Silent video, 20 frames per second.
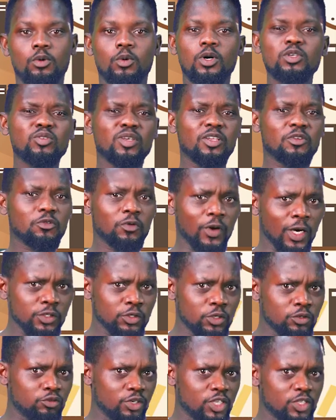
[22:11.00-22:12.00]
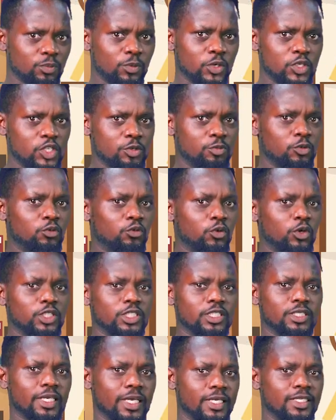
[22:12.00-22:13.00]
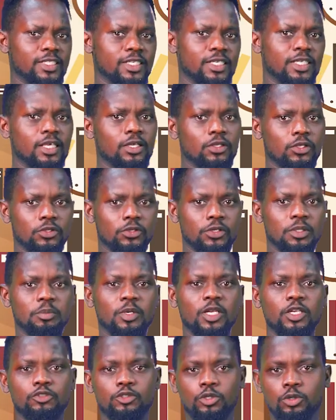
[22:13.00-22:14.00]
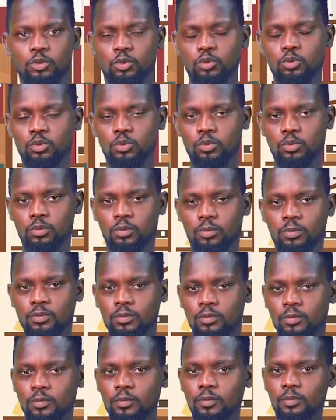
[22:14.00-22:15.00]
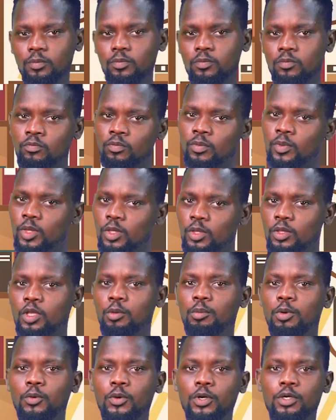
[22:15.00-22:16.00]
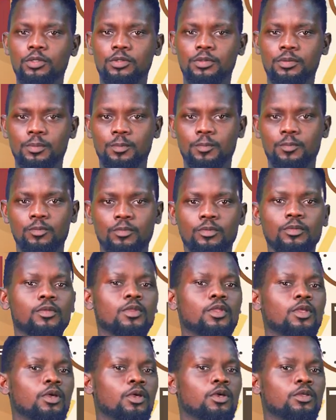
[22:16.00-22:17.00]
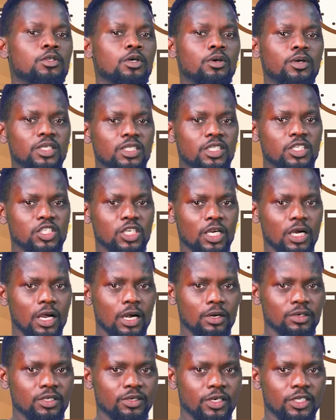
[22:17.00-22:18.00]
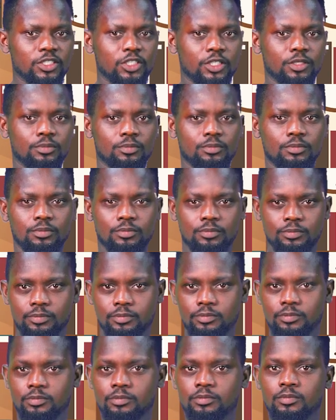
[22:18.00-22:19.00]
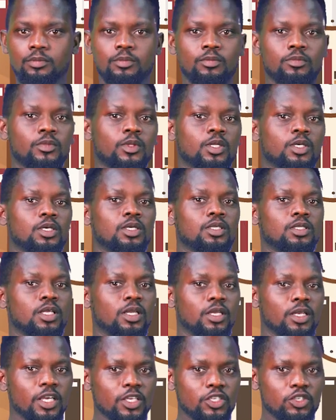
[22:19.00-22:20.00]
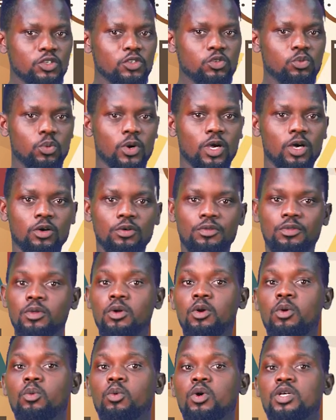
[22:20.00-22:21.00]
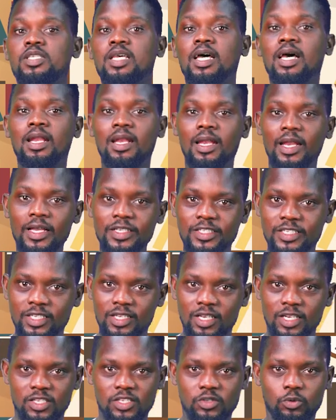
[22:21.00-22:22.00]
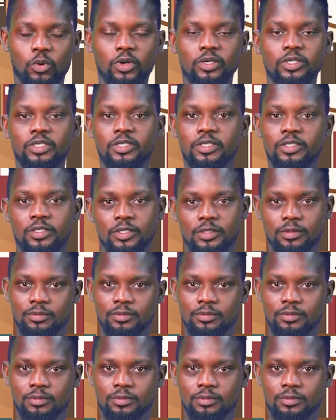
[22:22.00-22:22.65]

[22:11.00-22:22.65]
What were the factors responsible for the 1983 military coup? Number 1, during the Shagari regime, the nation's wealth was allegedly squandered.